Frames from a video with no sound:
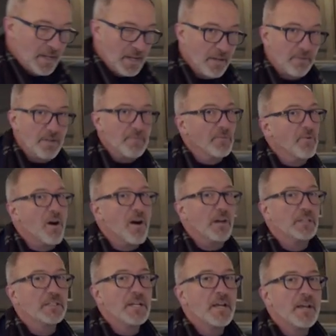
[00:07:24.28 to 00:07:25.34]
Now, don't get me
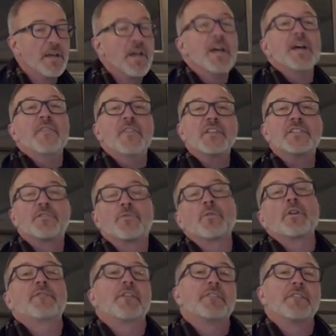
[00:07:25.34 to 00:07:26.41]
wrong. This
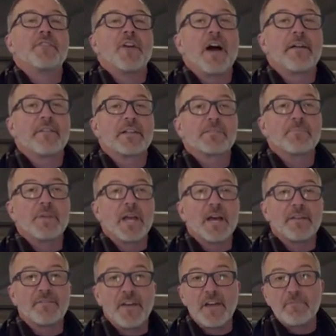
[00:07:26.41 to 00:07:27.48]
355
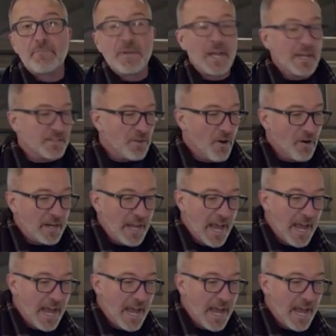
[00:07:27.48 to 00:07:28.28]
SBF FBS already